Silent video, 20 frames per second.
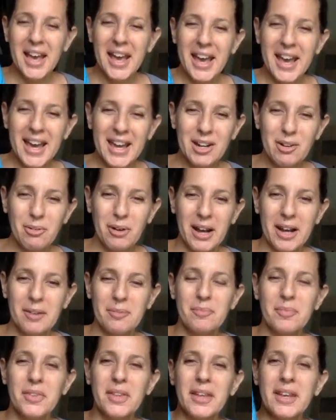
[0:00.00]
Anyway,
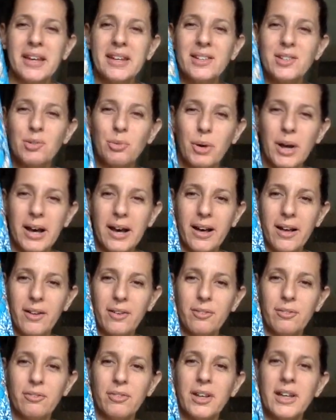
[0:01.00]

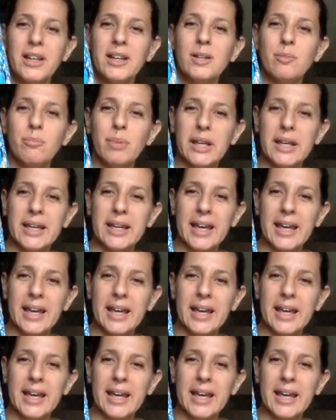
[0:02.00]
12. Big